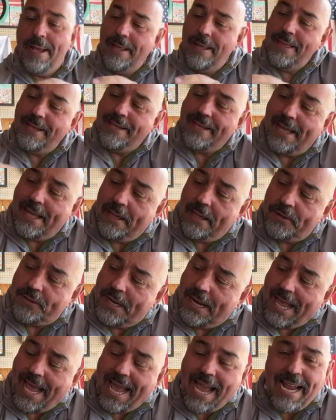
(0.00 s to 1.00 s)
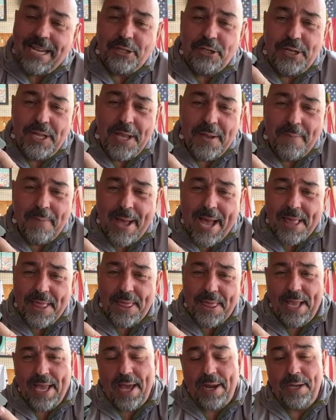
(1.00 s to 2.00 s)
There's an HDMI
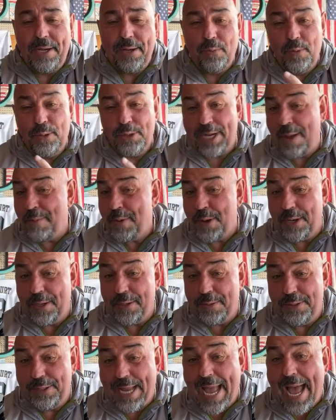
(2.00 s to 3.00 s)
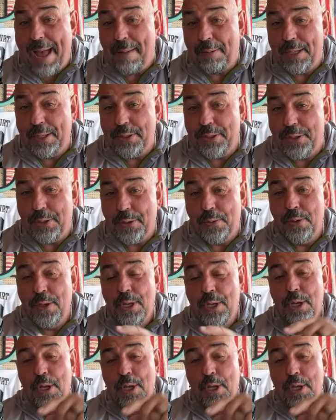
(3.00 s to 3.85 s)
thing out of here, which I'm going to dabble into,